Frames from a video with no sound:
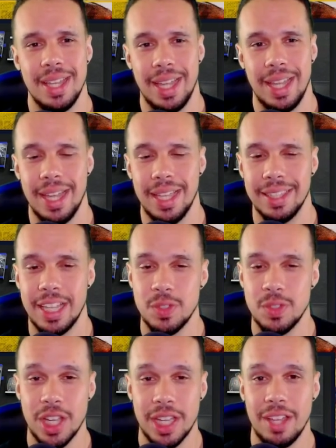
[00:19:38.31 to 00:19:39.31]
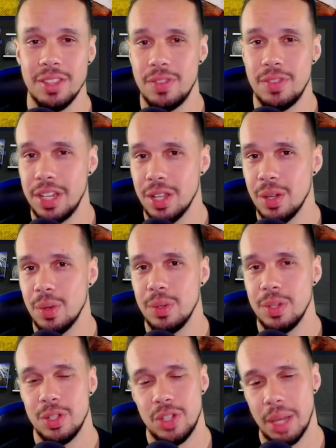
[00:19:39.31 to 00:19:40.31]
And thanks for checking out the video.
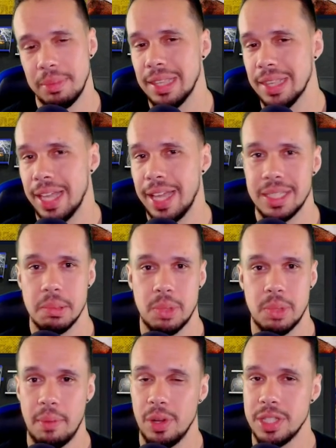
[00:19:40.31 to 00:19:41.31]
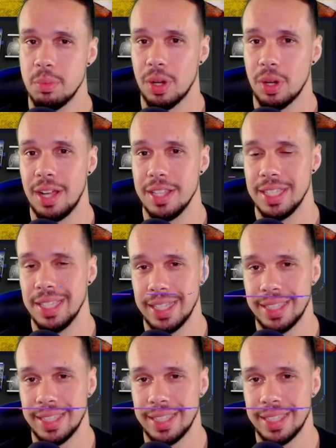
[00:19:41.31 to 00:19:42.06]
Drop that like, subscribe if you want to see more content like